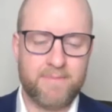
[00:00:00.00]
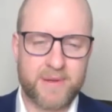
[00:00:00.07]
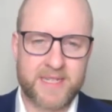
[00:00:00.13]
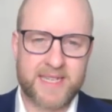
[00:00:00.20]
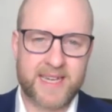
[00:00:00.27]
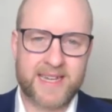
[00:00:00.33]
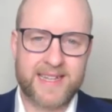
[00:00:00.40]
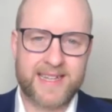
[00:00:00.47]
In
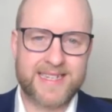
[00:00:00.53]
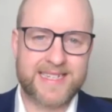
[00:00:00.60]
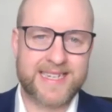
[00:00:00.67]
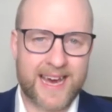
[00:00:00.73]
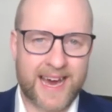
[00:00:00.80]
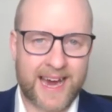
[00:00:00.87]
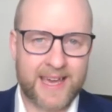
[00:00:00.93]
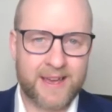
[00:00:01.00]
particular,
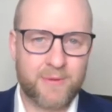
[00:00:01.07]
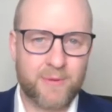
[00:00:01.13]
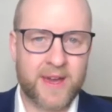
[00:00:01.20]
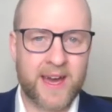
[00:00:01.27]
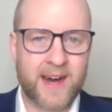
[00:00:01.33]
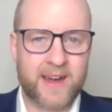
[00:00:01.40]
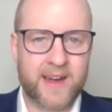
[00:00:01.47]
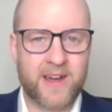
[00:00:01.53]
today,
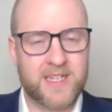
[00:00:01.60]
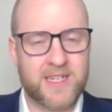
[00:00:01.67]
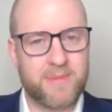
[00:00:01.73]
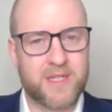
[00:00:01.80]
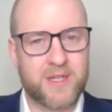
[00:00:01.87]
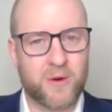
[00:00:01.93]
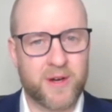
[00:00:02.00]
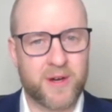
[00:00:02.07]
we are
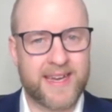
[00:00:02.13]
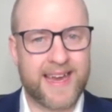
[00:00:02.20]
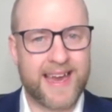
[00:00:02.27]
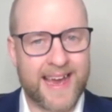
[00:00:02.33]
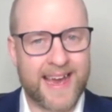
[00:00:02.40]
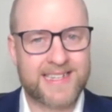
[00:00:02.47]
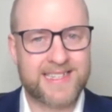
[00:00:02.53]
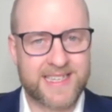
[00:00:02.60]
going to be
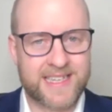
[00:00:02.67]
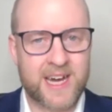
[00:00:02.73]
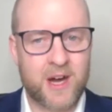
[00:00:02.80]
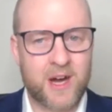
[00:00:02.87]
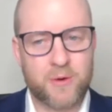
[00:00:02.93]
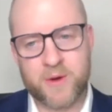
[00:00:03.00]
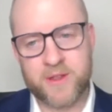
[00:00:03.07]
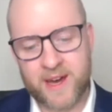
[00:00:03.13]
talking
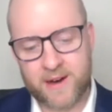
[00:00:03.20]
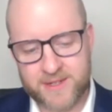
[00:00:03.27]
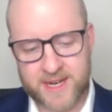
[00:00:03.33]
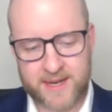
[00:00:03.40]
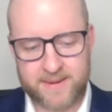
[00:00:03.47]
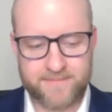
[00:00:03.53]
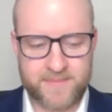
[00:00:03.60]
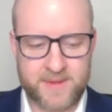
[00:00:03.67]
SEO with
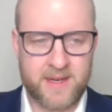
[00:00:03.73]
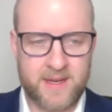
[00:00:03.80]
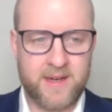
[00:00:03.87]
LJ.